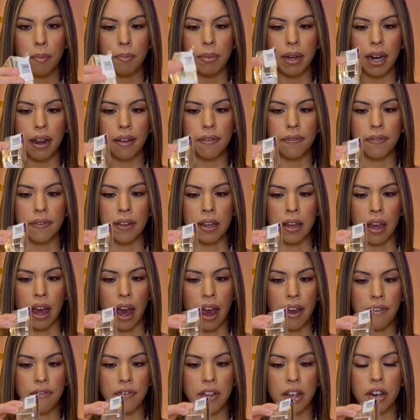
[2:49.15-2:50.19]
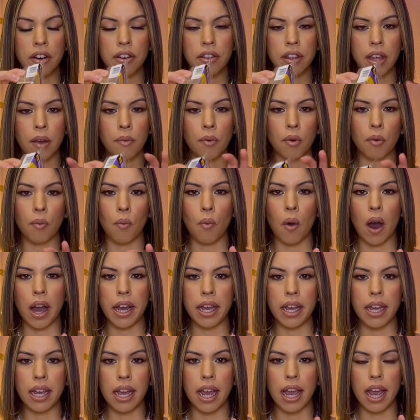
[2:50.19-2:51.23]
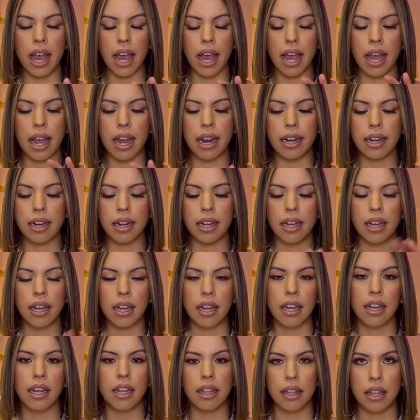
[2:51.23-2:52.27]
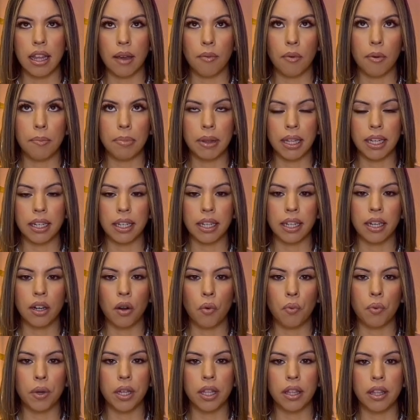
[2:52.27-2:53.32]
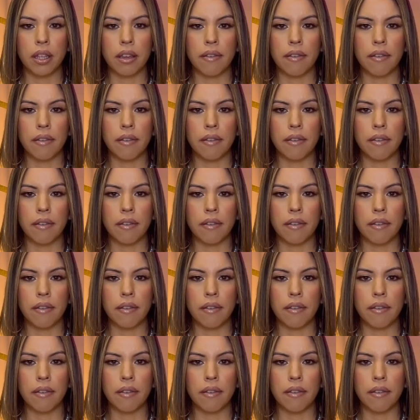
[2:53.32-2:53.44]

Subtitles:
but I figured they were white and they will blend in with these. I